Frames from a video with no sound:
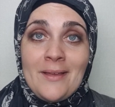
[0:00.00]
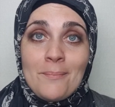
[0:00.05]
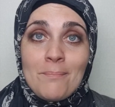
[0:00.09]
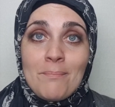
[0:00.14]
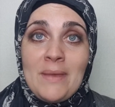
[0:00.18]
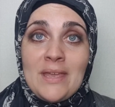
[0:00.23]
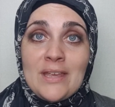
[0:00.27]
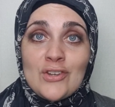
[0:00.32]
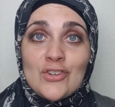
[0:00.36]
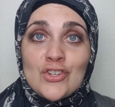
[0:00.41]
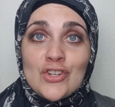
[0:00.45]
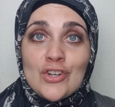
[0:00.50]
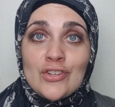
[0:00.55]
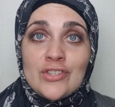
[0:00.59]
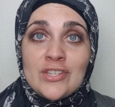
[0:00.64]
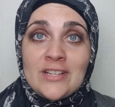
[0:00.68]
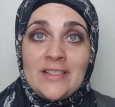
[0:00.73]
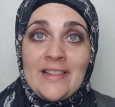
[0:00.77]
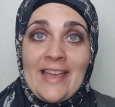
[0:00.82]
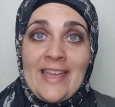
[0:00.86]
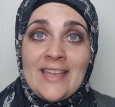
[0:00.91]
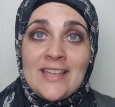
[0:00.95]
Make sure to
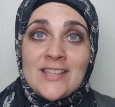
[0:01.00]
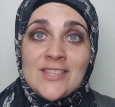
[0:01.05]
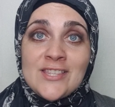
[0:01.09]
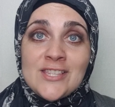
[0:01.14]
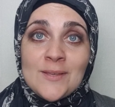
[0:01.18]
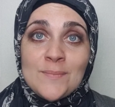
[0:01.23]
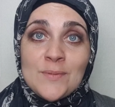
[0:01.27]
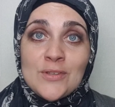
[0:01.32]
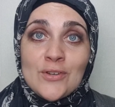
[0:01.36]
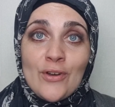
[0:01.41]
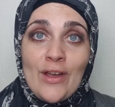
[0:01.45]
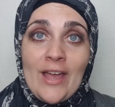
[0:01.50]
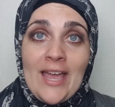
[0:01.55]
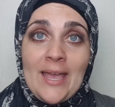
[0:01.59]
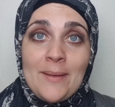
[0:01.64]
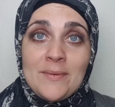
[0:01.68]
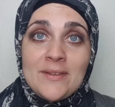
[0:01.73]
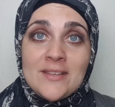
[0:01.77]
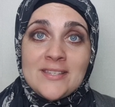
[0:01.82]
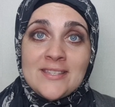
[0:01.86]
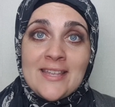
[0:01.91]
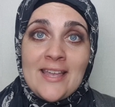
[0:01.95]
like and
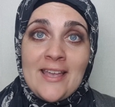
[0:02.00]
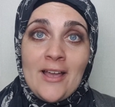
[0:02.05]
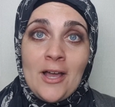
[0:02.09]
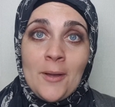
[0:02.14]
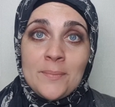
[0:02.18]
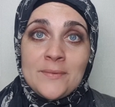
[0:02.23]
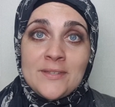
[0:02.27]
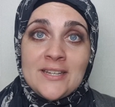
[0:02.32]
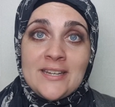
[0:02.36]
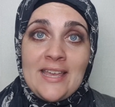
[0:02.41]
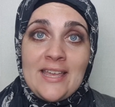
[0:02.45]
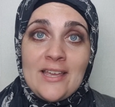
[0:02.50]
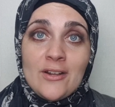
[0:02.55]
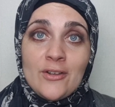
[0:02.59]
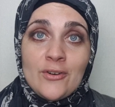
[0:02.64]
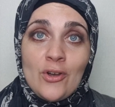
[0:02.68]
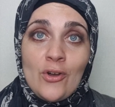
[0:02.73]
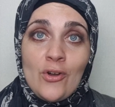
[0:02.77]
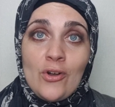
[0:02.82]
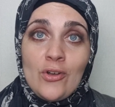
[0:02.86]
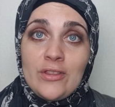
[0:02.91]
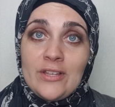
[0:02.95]
subscribe to stay up to date on
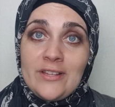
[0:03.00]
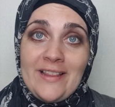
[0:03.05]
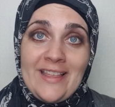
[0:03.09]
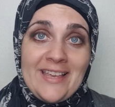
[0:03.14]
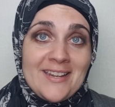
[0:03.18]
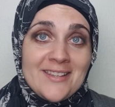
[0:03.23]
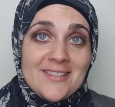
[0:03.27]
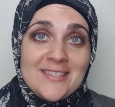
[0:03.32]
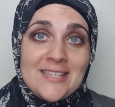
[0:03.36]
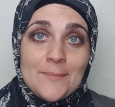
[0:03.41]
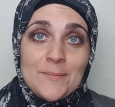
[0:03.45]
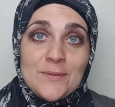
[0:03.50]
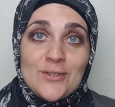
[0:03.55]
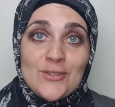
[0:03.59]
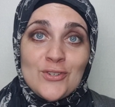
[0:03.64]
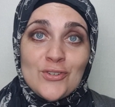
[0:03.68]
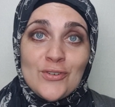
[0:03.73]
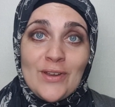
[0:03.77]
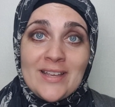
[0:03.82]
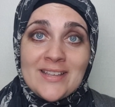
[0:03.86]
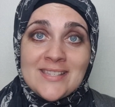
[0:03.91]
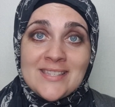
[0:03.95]
all the latest tips and
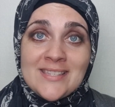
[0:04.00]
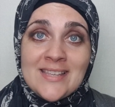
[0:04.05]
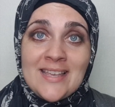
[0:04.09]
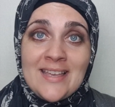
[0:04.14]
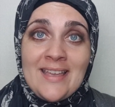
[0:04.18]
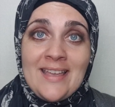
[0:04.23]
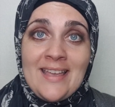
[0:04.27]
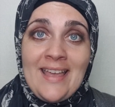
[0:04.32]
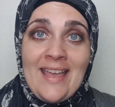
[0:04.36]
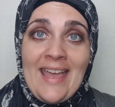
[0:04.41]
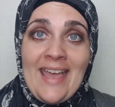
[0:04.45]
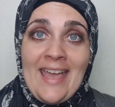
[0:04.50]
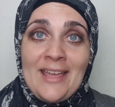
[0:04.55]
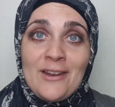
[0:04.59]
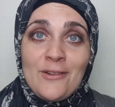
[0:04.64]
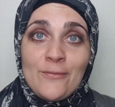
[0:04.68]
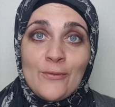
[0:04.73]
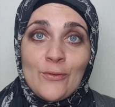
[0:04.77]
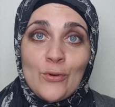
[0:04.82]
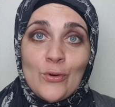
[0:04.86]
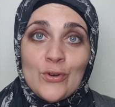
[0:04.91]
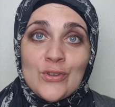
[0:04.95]
tricks. And
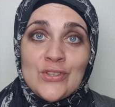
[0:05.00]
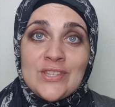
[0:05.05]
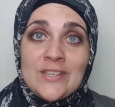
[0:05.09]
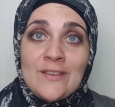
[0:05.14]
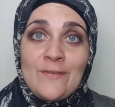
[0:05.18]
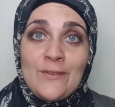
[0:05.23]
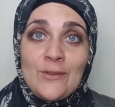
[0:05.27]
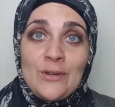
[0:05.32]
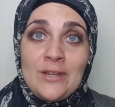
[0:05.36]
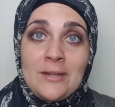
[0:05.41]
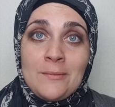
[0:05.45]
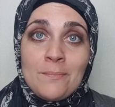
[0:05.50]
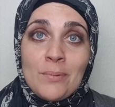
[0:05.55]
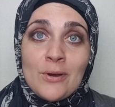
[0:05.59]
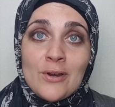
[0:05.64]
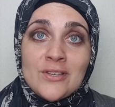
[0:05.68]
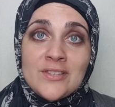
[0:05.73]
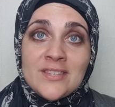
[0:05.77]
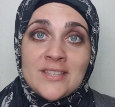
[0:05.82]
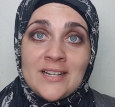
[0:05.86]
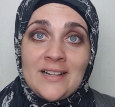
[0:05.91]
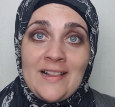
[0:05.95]
of course, if you need
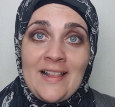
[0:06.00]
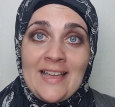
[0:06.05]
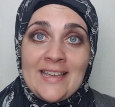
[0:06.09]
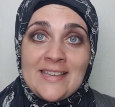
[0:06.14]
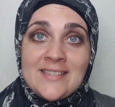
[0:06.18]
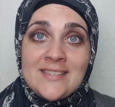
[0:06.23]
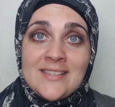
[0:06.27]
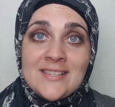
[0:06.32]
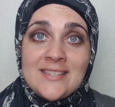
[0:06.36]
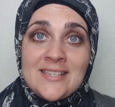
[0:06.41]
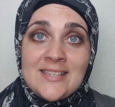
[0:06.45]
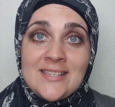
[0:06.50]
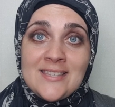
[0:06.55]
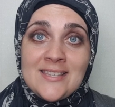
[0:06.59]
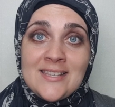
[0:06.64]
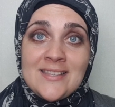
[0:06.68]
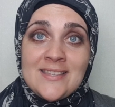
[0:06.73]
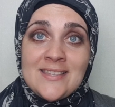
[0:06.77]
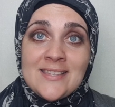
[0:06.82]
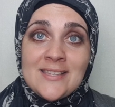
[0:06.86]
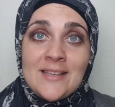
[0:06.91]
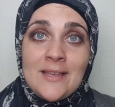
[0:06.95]
personalized
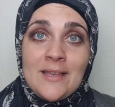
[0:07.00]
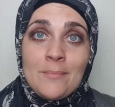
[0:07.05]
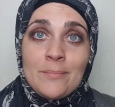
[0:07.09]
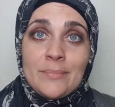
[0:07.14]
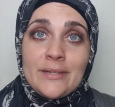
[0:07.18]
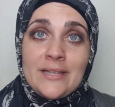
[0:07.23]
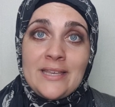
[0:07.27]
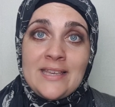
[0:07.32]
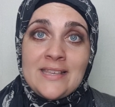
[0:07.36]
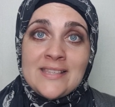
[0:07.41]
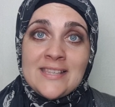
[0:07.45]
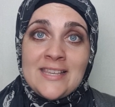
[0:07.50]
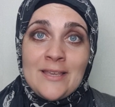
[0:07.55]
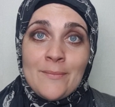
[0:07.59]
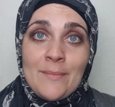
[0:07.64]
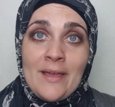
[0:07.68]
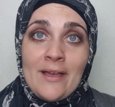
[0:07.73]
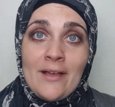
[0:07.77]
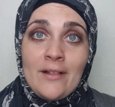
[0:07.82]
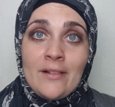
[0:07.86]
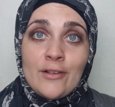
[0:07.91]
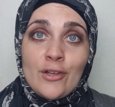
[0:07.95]
assistance, please
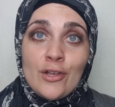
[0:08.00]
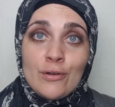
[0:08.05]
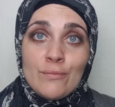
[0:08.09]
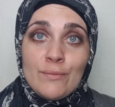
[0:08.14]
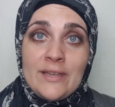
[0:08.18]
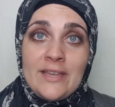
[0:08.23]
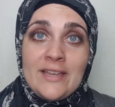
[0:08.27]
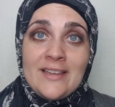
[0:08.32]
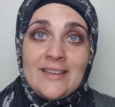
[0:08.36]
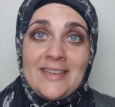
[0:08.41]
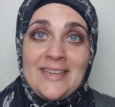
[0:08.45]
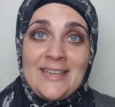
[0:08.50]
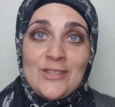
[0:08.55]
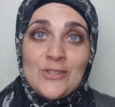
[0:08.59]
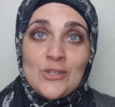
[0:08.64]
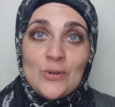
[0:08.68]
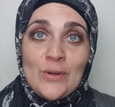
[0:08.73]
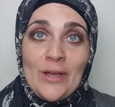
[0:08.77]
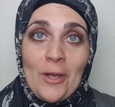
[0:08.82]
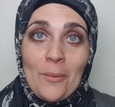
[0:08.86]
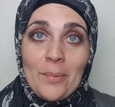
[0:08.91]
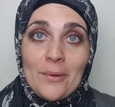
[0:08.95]
email
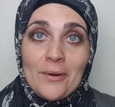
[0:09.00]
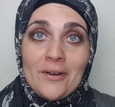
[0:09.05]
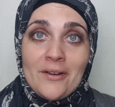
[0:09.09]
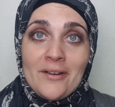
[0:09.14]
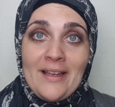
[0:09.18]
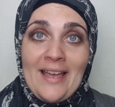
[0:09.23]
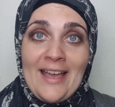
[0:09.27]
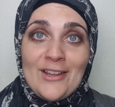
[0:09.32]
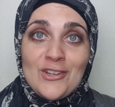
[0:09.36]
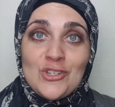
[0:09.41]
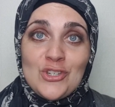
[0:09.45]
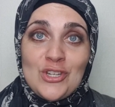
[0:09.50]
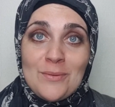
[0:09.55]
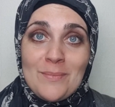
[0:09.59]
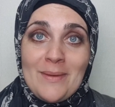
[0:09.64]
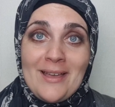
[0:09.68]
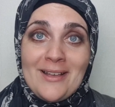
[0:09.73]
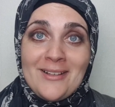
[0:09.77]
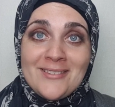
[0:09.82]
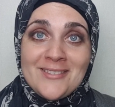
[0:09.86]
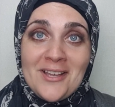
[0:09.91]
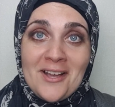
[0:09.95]

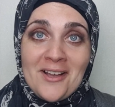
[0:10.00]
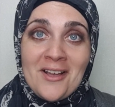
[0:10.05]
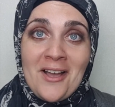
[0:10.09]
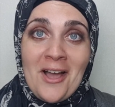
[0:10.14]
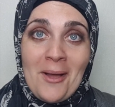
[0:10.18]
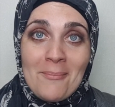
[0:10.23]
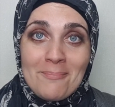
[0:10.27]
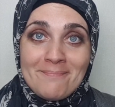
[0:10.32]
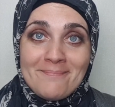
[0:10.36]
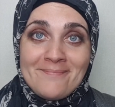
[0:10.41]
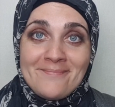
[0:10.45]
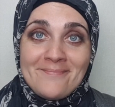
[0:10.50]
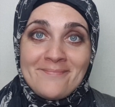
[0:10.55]
koreae2helper@gmail.com.